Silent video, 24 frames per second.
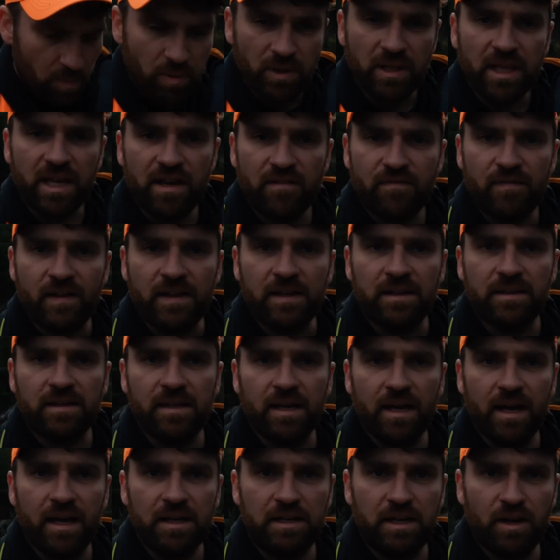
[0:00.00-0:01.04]
I believe that
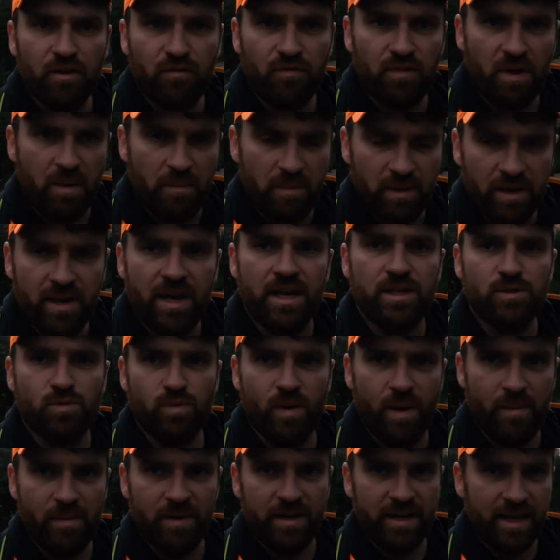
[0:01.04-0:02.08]
Deerfamy
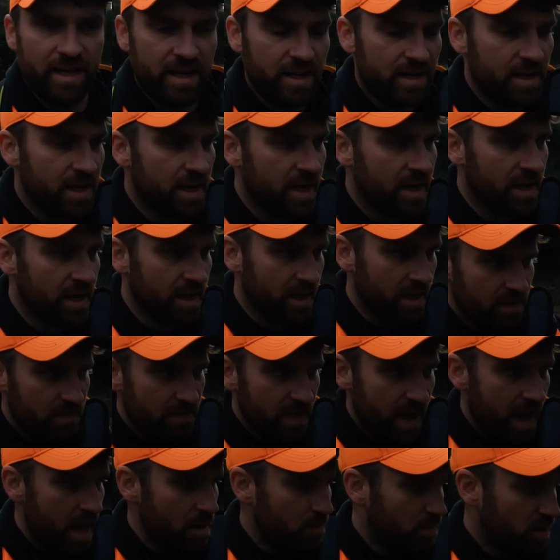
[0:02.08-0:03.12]
has remedied
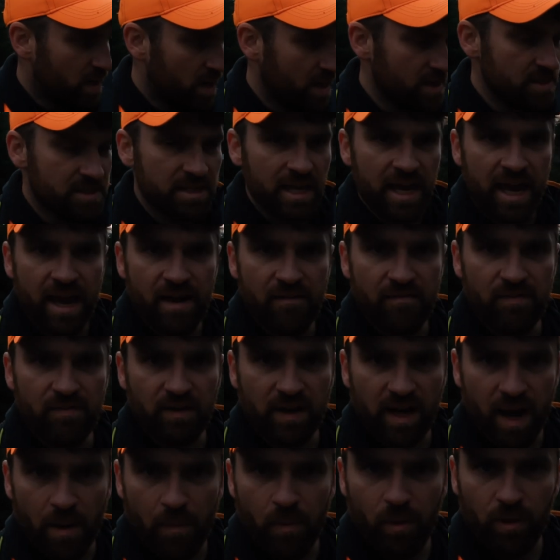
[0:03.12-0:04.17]
that because they have
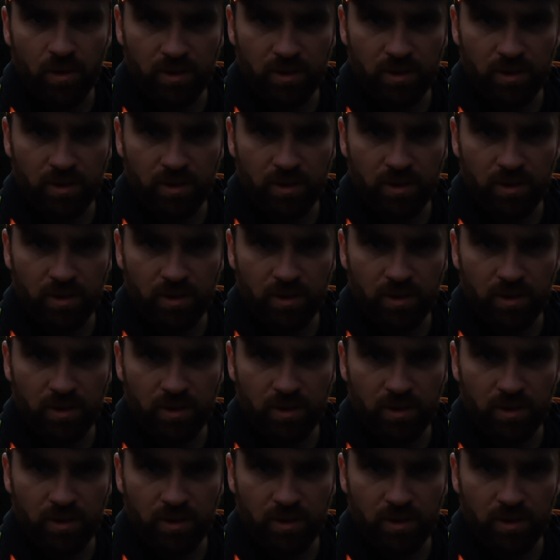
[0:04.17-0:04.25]
the cup